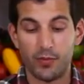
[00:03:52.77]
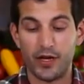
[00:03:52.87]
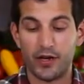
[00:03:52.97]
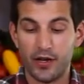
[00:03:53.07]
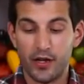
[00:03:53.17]

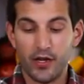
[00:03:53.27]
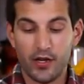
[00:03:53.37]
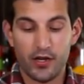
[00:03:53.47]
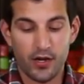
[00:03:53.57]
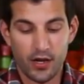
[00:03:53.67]
But
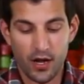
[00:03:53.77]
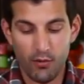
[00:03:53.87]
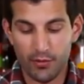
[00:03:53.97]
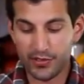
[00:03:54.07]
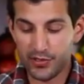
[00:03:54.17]

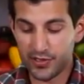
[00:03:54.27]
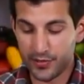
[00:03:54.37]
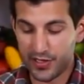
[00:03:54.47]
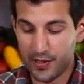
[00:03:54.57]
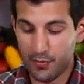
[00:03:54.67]
what I'm going to do is
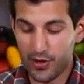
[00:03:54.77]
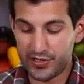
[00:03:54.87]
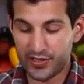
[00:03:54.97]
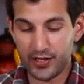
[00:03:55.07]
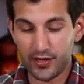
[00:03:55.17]
going to keep
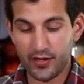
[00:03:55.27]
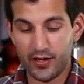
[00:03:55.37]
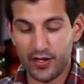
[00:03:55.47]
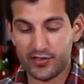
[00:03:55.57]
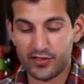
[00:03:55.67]
whisking
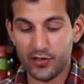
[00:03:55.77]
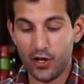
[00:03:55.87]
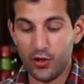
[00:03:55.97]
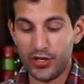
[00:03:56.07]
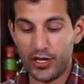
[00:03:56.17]
and
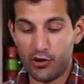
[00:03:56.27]
slowly